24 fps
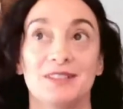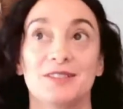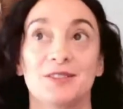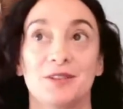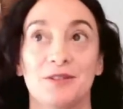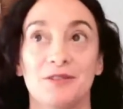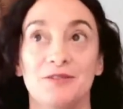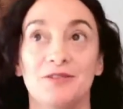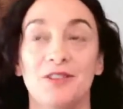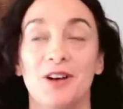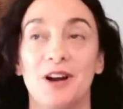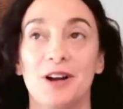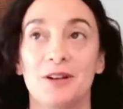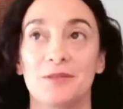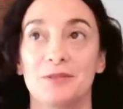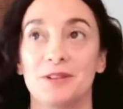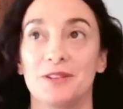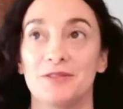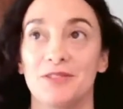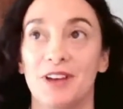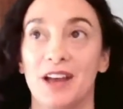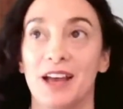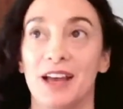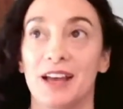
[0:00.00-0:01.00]
So far,
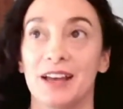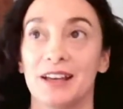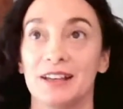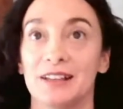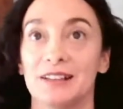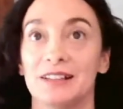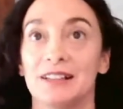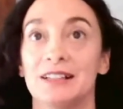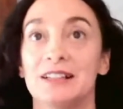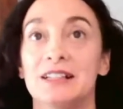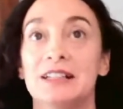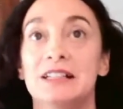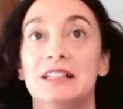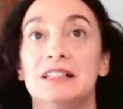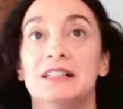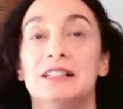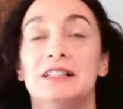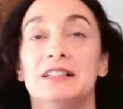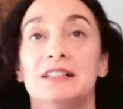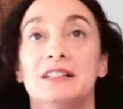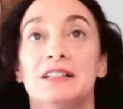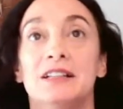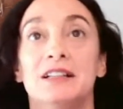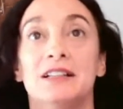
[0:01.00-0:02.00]
we've had
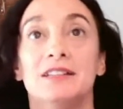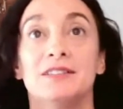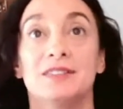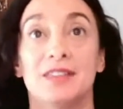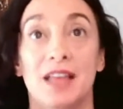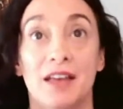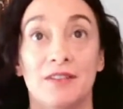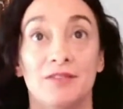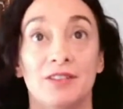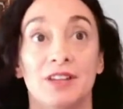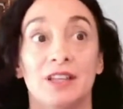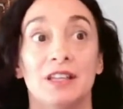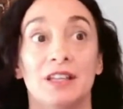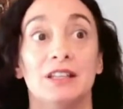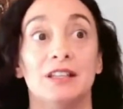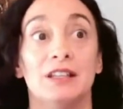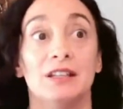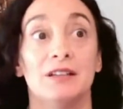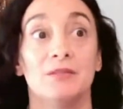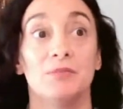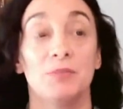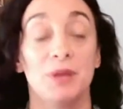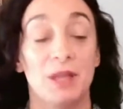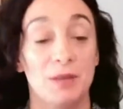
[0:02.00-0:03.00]

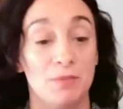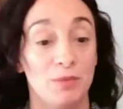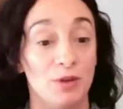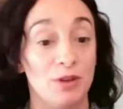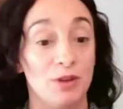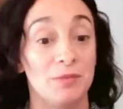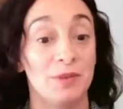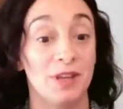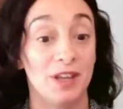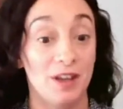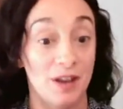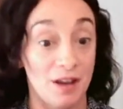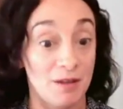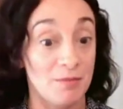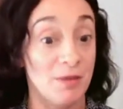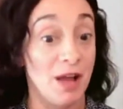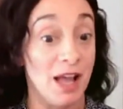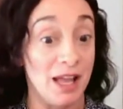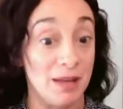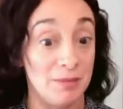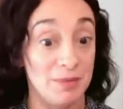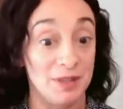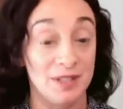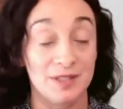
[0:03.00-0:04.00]
7 people become
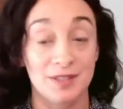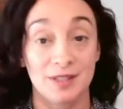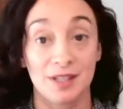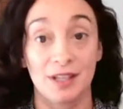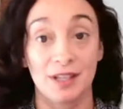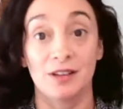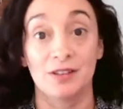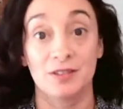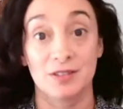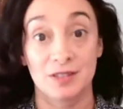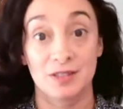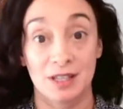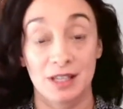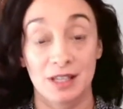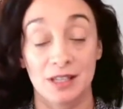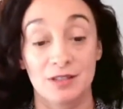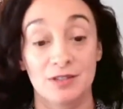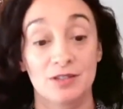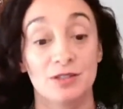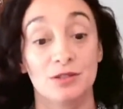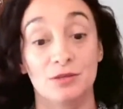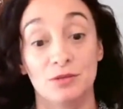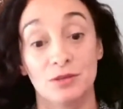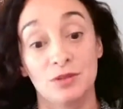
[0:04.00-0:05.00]

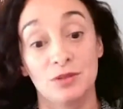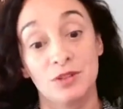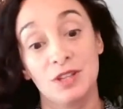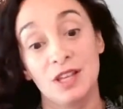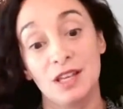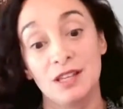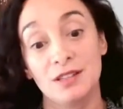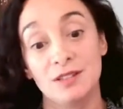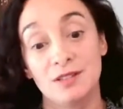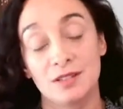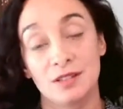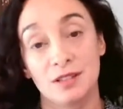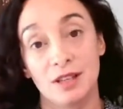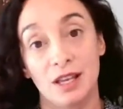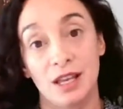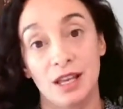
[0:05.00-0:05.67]
IBCLCs through this,